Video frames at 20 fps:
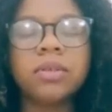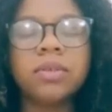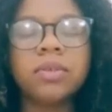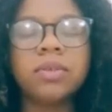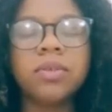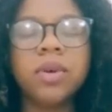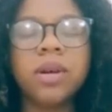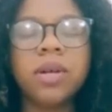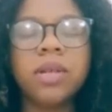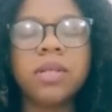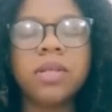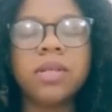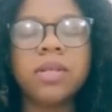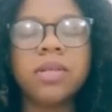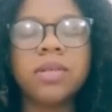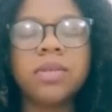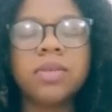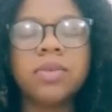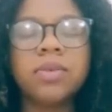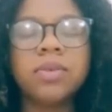
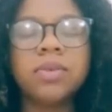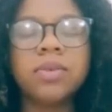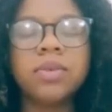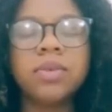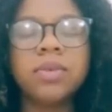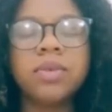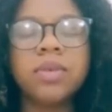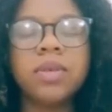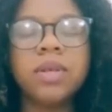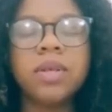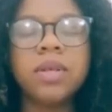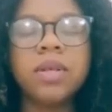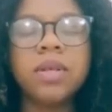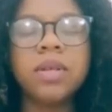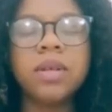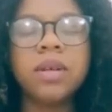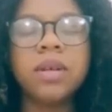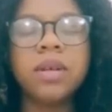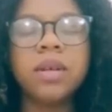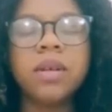One, two,
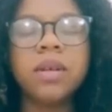three.